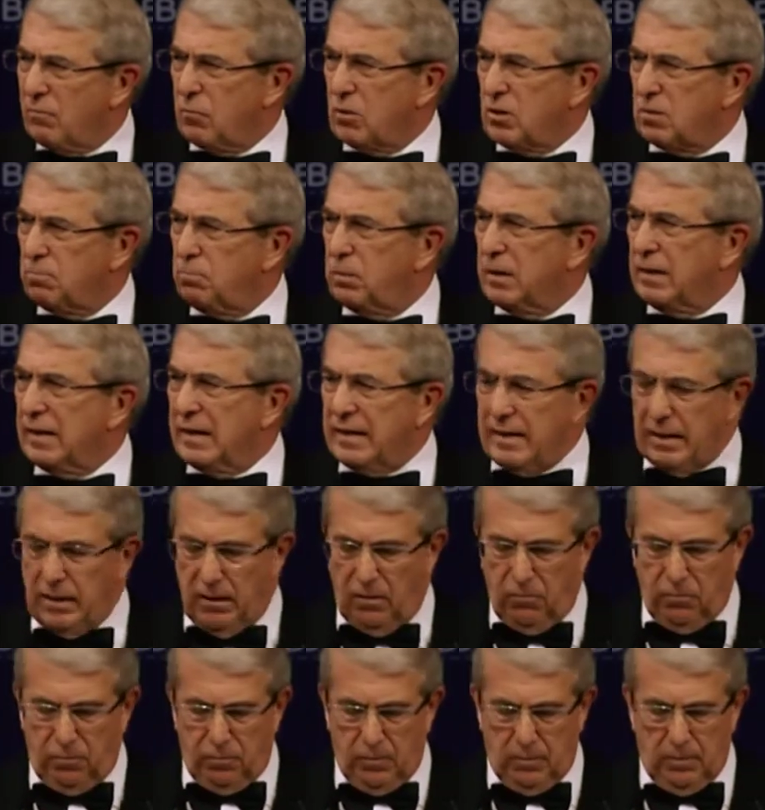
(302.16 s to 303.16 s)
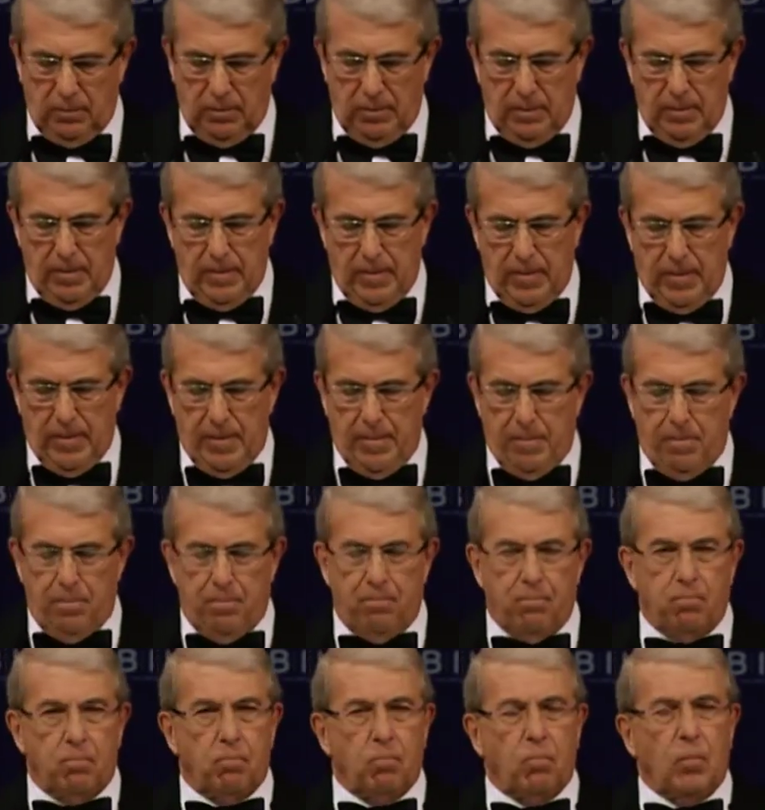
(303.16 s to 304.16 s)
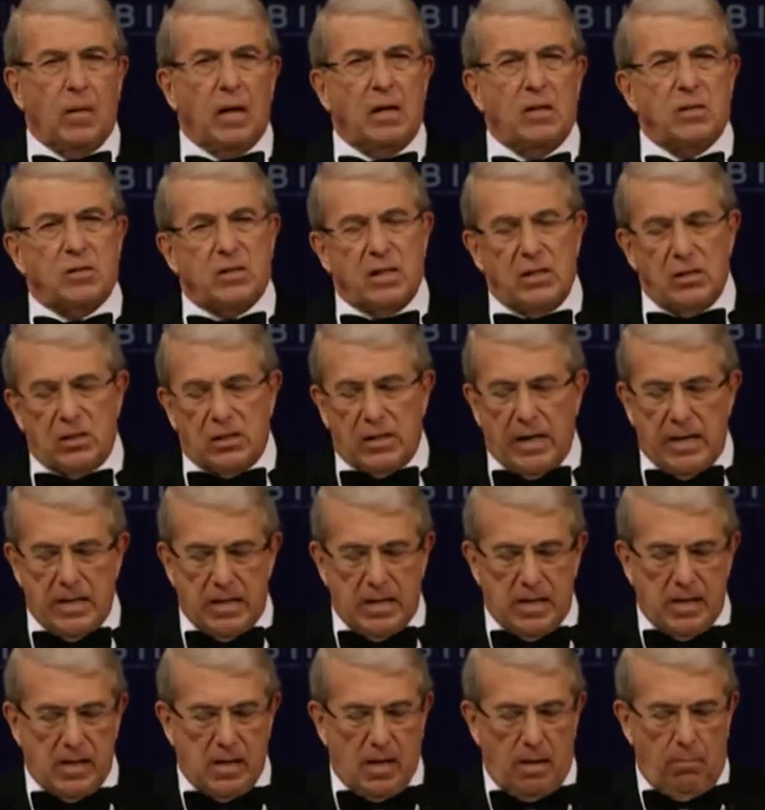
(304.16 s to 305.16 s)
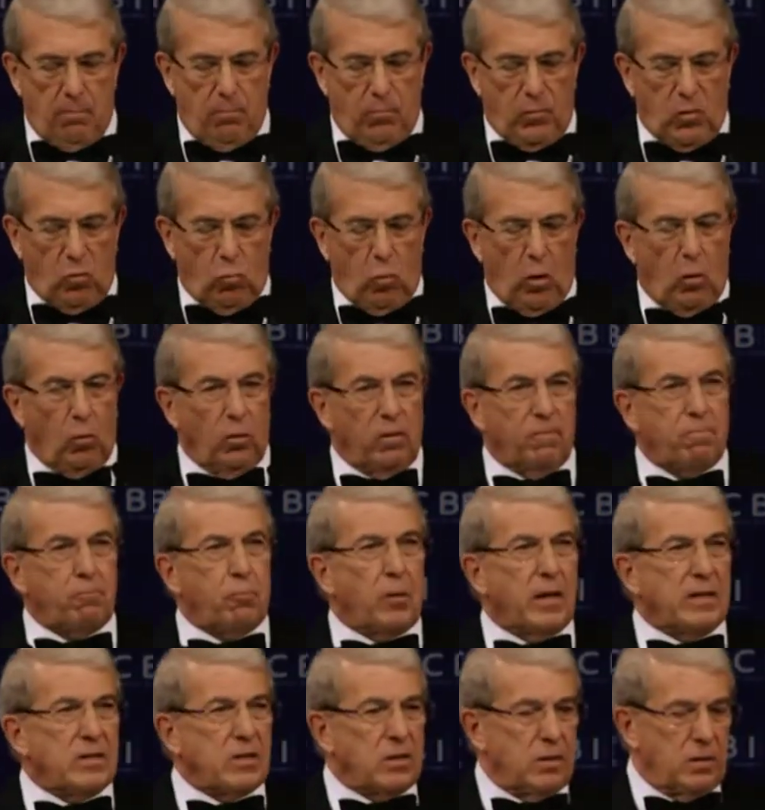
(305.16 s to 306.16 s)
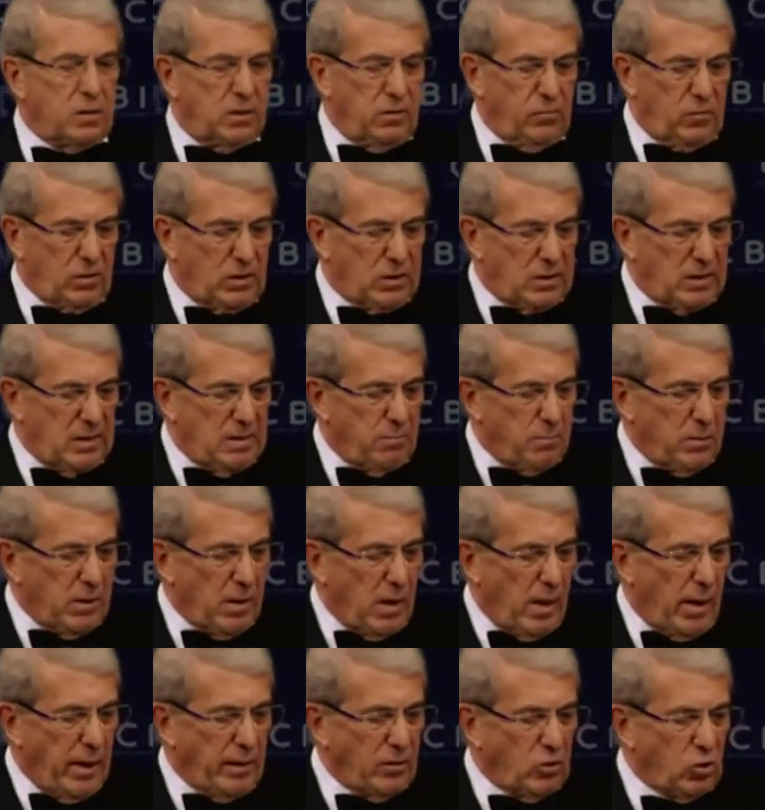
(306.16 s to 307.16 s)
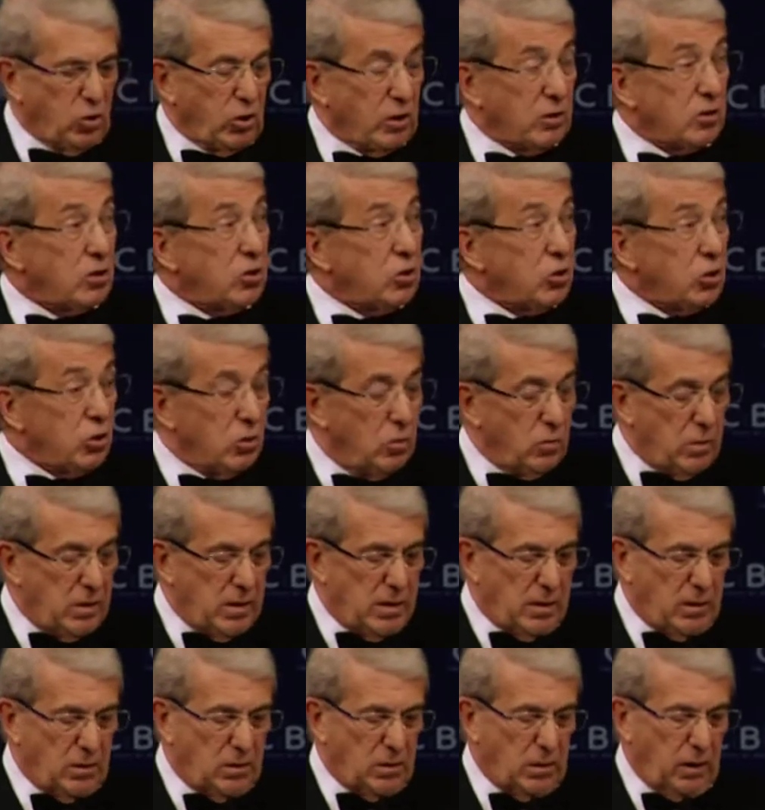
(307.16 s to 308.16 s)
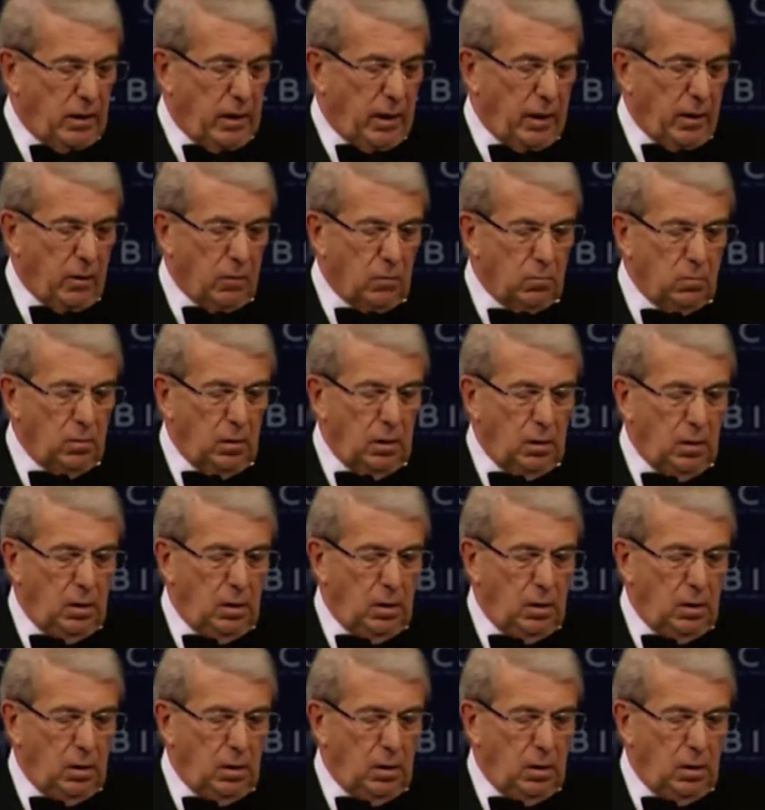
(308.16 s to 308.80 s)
us believe. Since taking up the role of president of the CBI just 2 years ago,